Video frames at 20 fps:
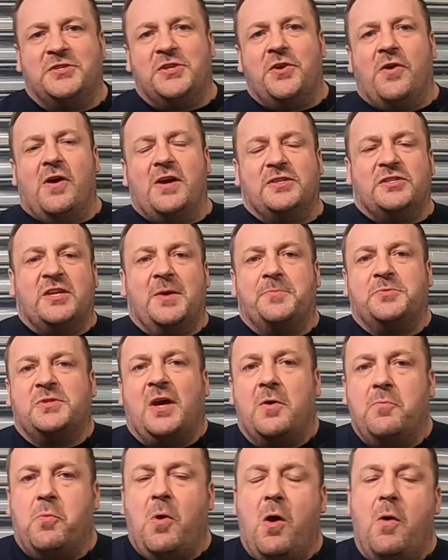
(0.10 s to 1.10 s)
tonight's
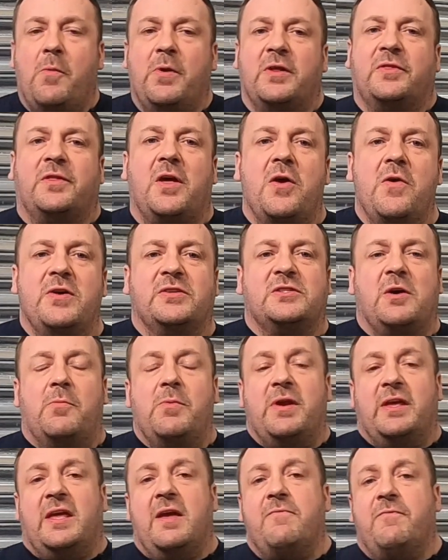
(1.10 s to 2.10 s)
episode, what I want to do is I
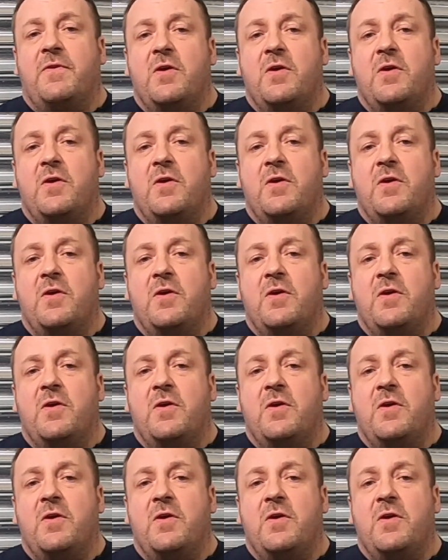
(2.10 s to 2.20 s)
want to give